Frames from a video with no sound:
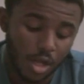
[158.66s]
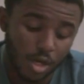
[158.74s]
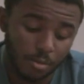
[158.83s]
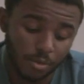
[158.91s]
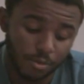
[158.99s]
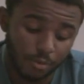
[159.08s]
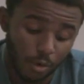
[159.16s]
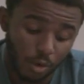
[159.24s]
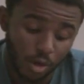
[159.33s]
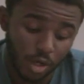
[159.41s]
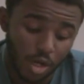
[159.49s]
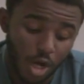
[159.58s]
Number
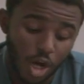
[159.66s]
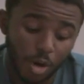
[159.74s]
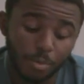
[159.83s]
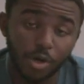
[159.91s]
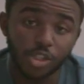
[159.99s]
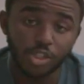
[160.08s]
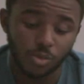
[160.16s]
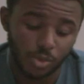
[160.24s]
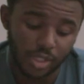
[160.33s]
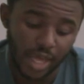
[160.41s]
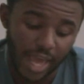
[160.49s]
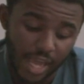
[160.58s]
4, a person
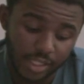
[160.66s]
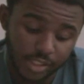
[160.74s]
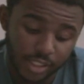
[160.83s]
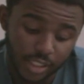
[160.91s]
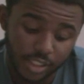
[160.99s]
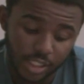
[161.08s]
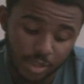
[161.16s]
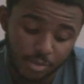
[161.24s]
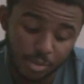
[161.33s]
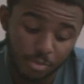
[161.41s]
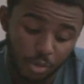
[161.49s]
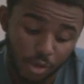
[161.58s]
with the asset
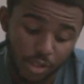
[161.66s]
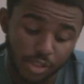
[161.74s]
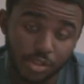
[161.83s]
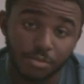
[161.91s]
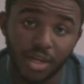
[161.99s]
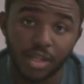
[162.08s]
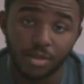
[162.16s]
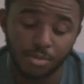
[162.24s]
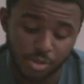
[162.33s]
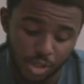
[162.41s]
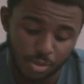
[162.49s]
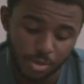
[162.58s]
deemed important by the
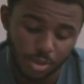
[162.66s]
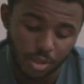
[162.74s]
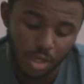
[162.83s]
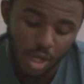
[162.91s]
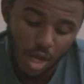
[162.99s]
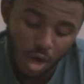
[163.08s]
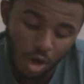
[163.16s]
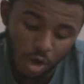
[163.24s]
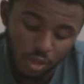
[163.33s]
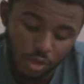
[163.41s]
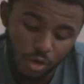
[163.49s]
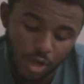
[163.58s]
observer,
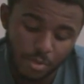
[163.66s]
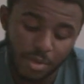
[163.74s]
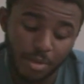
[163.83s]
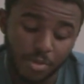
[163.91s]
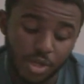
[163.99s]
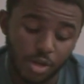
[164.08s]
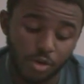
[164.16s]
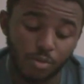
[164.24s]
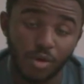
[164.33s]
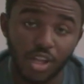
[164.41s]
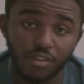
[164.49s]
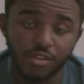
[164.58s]
although it may be
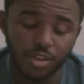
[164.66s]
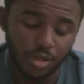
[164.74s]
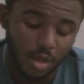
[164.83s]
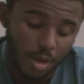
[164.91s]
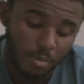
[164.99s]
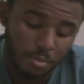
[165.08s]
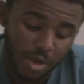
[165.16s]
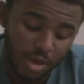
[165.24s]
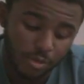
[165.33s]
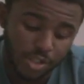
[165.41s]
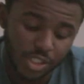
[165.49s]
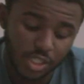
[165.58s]
irrelevant, may
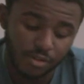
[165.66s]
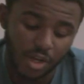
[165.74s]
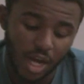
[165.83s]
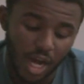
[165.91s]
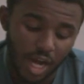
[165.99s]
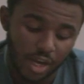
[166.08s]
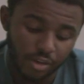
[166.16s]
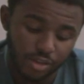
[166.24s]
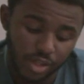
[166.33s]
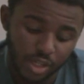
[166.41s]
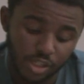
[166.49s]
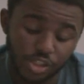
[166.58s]
receive a higher
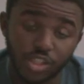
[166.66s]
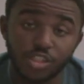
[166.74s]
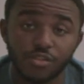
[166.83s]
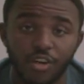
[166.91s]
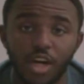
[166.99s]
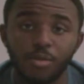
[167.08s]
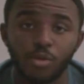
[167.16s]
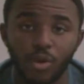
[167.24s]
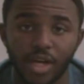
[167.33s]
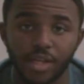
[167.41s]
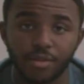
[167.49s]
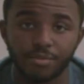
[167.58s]
than justifiable
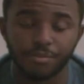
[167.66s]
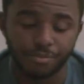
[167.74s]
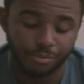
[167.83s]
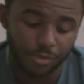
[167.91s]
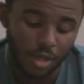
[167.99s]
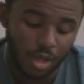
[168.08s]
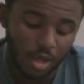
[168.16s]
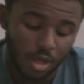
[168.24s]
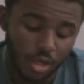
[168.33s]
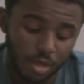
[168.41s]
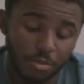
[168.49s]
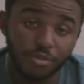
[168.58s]
rating.
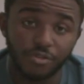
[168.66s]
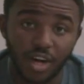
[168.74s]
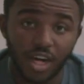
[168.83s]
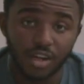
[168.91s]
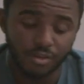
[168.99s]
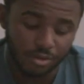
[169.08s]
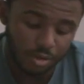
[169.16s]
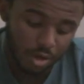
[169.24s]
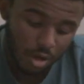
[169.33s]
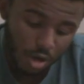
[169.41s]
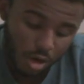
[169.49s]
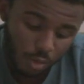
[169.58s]
Number 5,
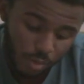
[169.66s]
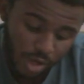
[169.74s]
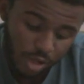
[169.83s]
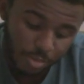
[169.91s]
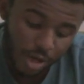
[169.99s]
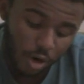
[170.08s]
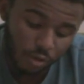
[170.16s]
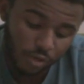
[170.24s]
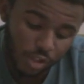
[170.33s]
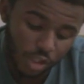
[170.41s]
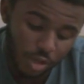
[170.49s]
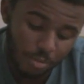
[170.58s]
a rater may
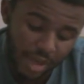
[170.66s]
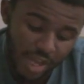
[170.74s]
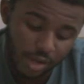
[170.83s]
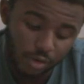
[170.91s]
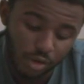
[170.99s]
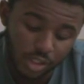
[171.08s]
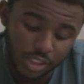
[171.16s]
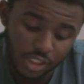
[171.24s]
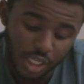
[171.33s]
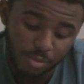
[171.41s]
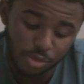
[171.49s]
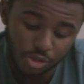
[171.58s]
overlook a bad or
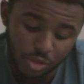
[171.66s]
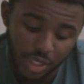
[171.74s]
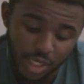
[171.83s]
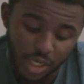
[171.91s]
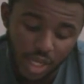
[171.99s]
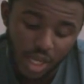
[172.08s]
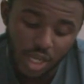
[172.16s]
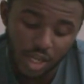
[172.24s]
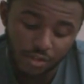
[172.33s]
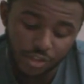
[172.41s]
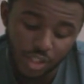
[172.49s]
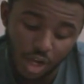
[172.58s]
undesirable trait
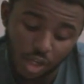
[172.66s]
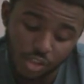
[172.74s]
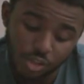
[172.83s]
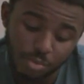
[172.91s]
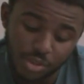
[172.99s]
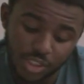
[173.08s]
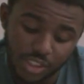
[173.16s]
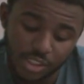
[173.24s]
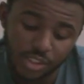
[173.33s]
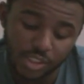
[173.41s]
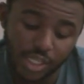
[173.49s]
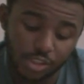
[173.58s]
if she also
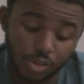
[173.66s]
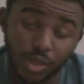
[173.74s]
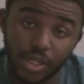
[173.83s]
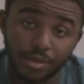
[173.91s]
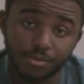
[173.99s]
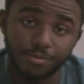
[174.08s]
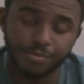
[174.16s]
possesses that trait.